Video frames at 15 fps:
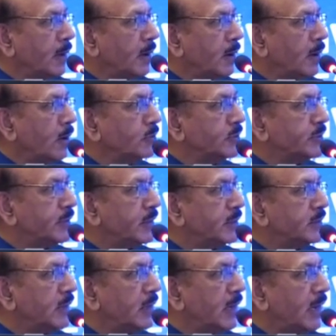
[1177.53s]

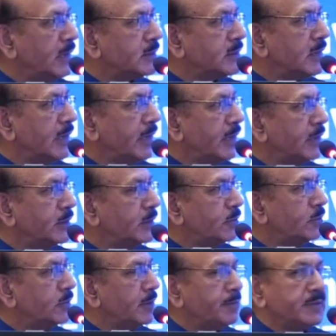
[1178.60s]
downstairs and less leakage
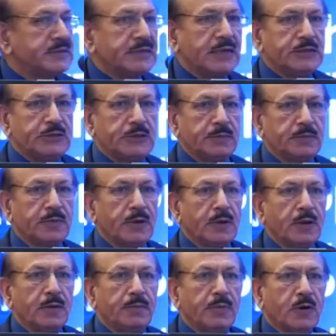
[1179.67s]
into the mesengium,
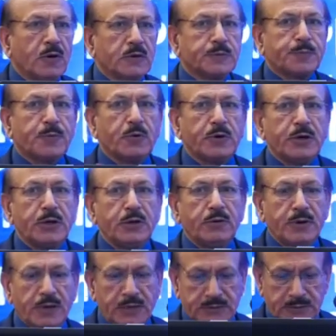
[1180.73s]
because
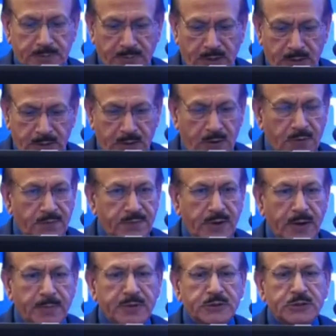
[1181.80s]
proteinuria is a marker of
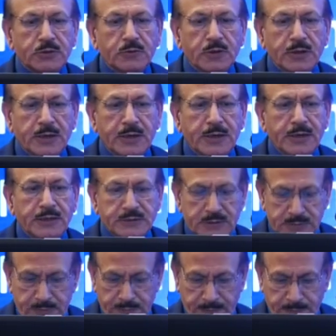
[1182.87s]
damage to the kidneys.